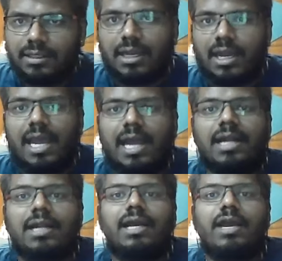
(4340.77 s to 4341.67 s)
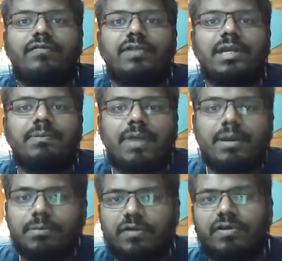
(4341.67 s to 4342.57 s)
and every
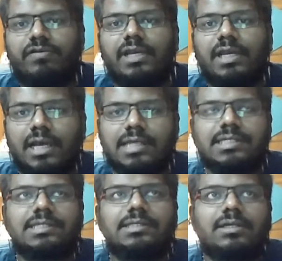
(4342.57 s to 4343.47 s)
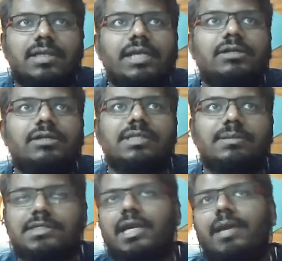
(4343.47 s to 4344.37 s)
member of every caste has a right to
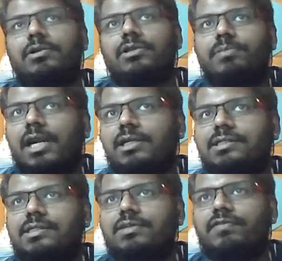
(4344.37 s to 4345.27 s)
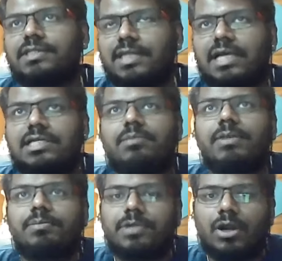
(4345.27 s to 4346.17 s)
subscribe to the practices of his caste and be
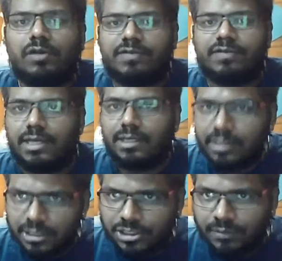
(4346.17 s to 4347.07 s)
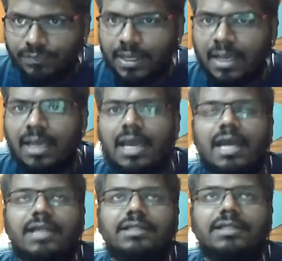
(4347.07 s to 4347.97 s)
proud of his heritage. And
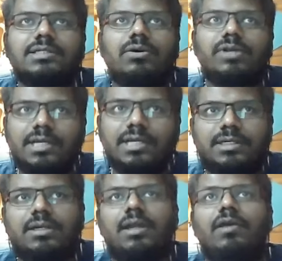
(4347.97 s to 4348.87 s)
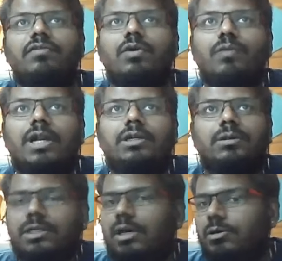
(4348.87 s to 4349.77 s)
there's no reason for one to
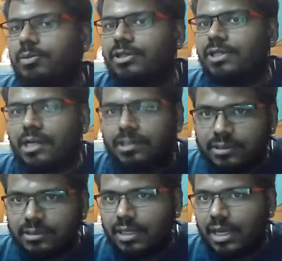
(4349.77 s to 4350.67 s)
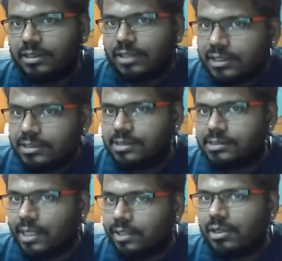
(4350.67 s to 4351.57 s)
look down upon the other. And that is the
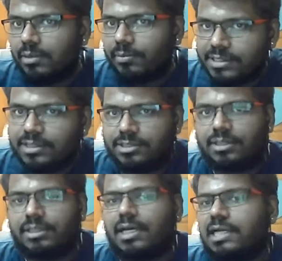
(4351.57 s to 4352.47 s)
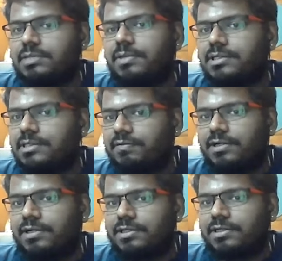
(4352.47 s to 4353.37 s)
central message that the caste-based
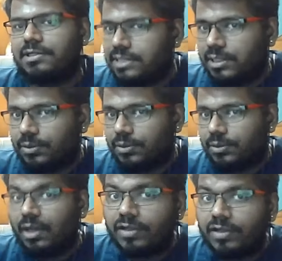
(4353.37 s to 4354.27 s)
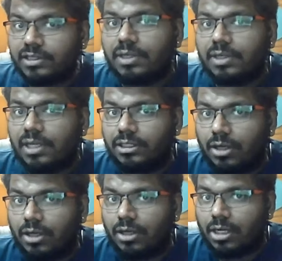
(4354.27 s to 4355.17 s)
reservation sends out, without killing the
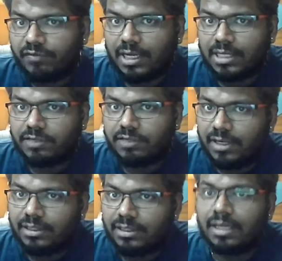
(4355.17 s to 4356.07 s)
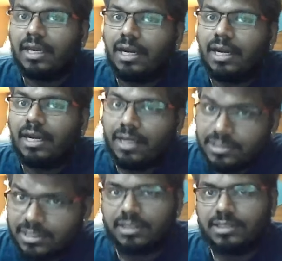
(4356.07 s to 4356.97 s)
concept of a caste. If anything, it
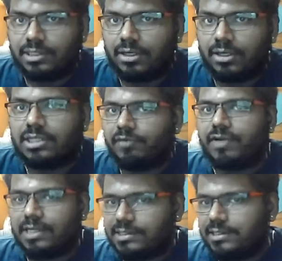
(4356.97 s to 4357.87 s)
engenders the concept of caste.